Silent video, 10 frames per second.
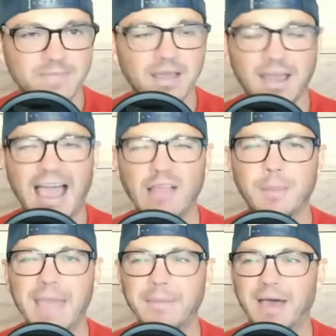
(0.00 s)

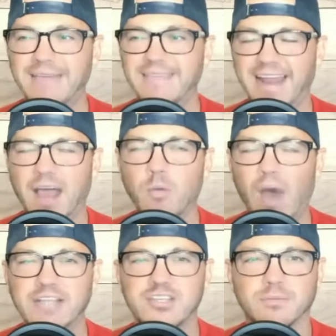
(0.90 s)
Alabama, I
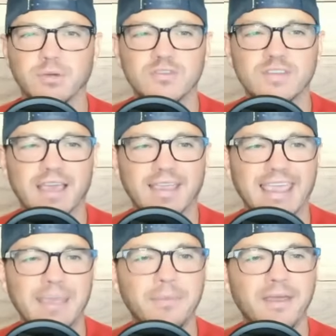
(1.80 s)
watched most of that
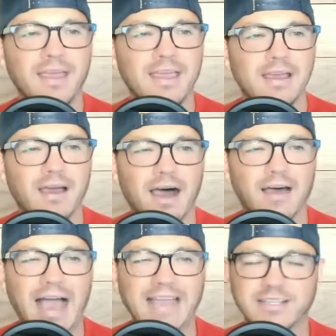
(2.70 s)
game.
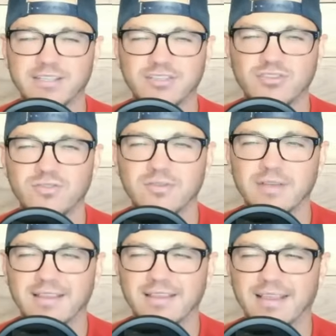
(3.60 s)
I
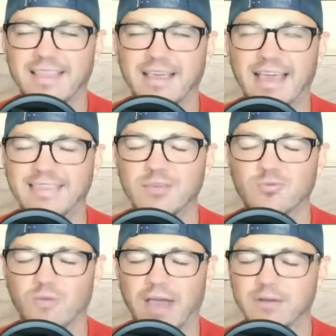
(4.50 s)
don't think
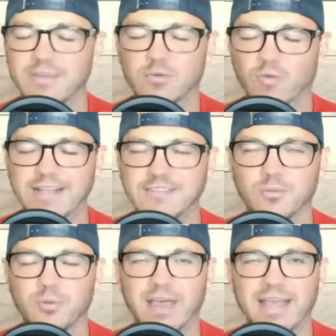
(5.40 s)
Reitzel
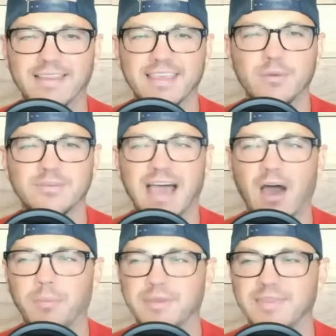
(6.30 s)
played. I think he was
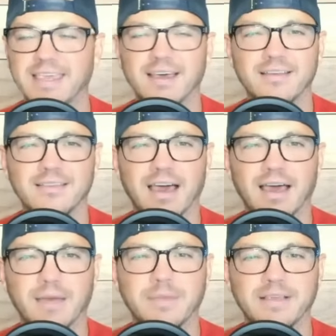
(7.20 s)
out. But Thea
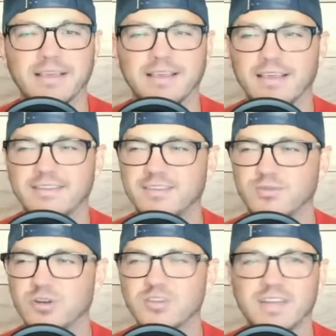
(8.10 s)
is still
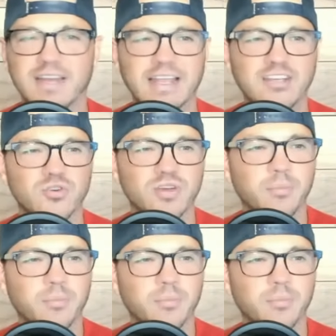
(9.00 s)
nursing an injury.